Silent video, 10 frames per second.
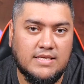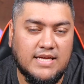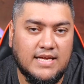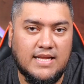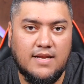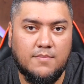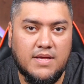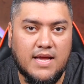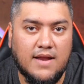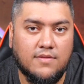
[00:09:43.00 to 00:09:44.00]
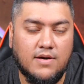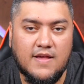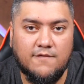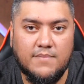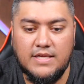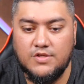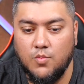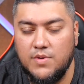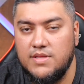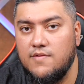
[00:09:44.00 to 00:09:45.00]
1080p at 30 FPS
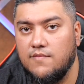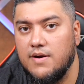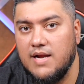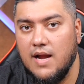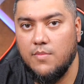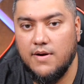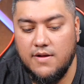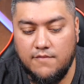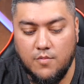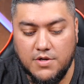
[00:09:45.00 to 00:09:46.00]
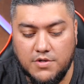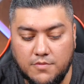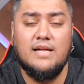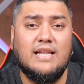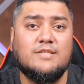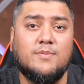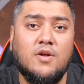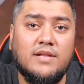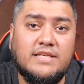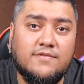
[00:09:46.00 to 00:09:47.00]
with the front camera if you want to. Last but
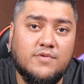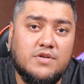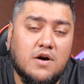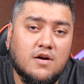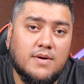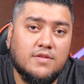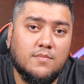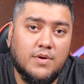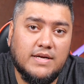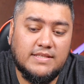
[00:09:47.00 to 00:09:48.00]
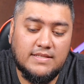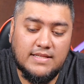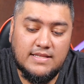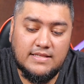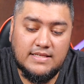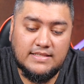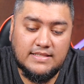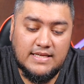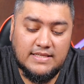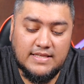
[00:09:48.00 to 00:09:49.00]
not least, if we talk about the pricing, then
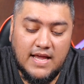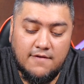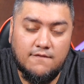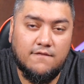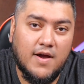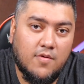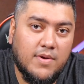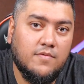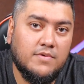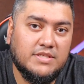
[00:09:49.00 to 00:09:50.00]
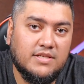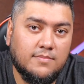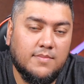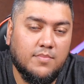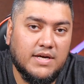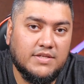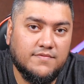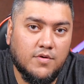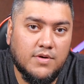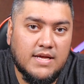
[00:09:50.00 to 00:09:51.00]
this is a very reasonably priced
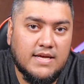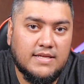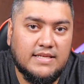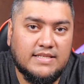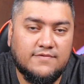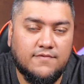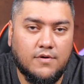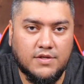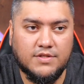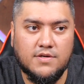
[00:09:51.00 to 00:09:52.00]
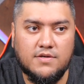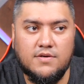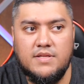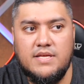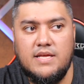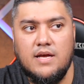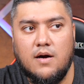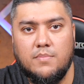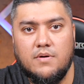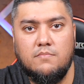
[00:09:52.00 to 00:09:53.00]
phone. This falls under the
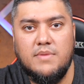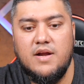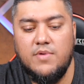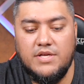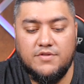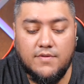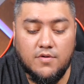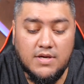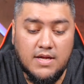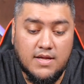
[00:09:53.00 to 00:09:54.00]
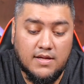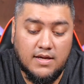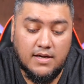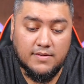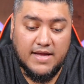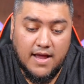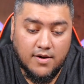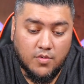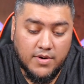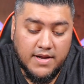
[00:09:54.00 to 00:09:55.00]
upper mid-range phone.
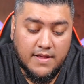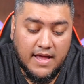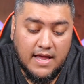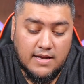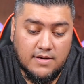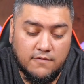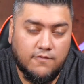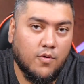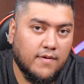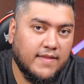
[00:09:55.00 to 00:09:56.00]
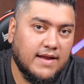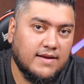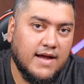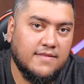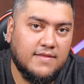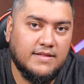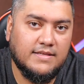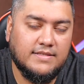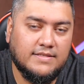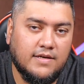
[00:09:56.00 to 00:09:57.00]
category, and for that I think
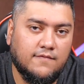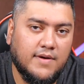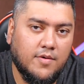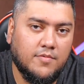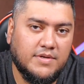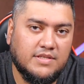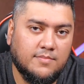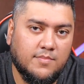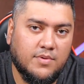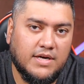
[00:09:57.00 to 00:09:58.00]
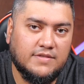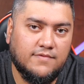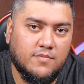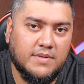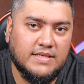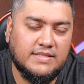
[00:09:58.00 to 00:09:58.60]
this is a very reasonably priced phone, because